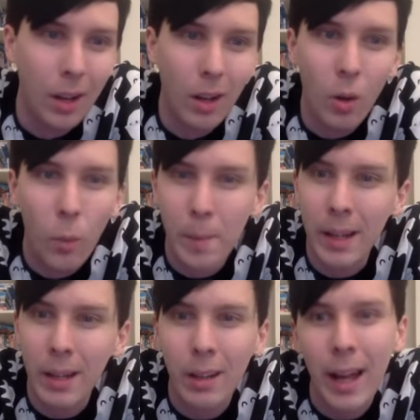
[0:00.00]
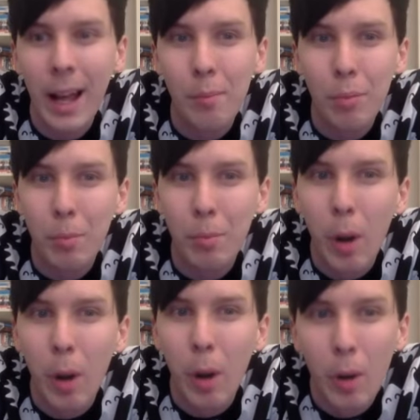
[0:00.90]
women can
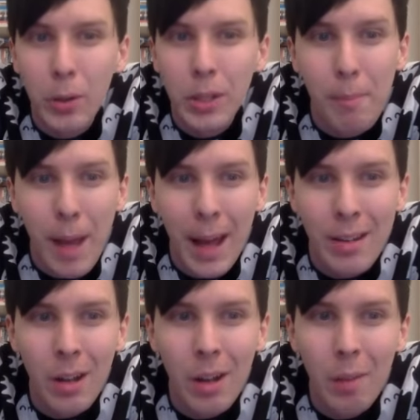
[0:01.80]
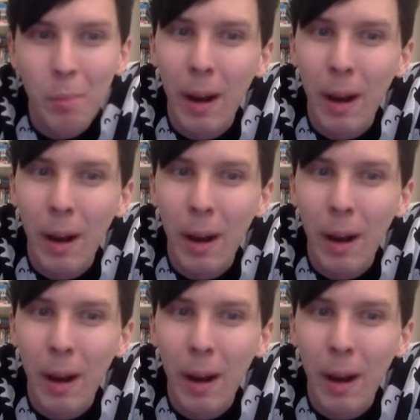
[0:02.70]
propose to men.